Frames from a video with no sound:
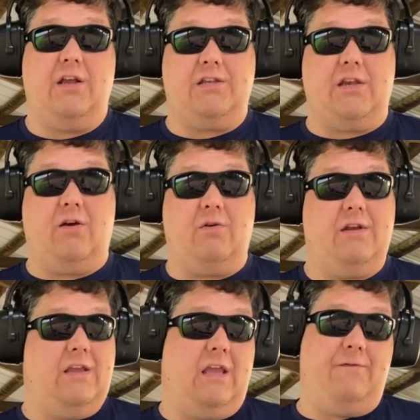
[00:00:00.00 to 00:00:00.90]
So
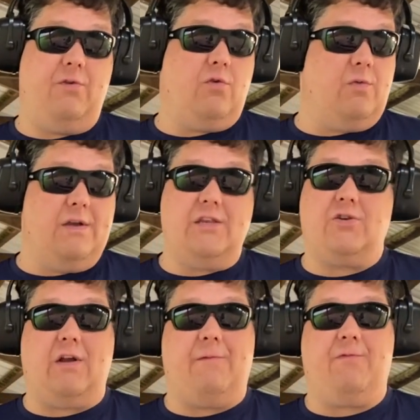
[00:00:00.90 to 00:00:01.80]
if you were really
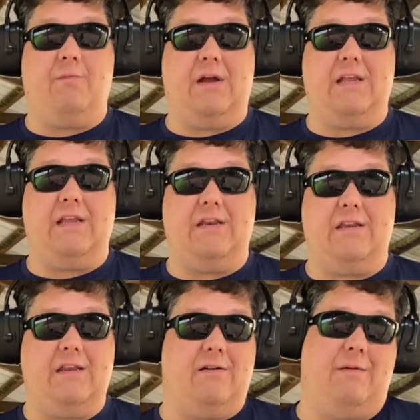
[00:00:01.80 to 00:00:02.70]
strapped for money, and
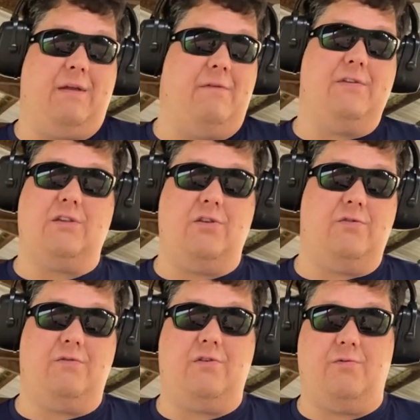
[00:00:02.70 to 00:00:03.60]
I mean, obviously
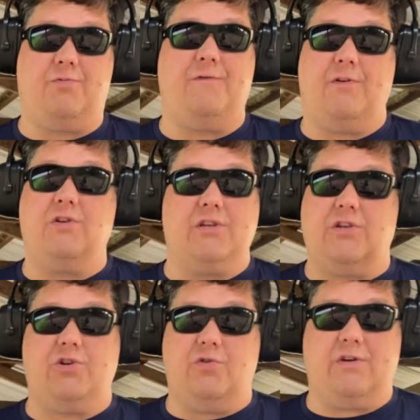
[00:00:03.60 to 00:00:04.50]
you'd prefer just to
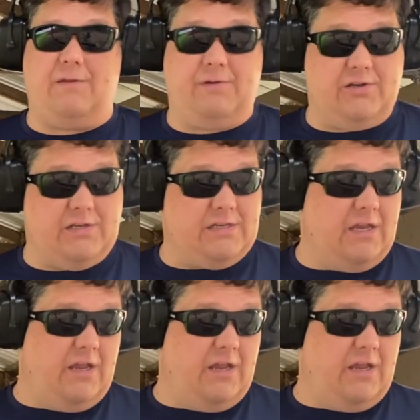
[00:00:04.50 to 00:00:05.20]
shoot clay pigeons,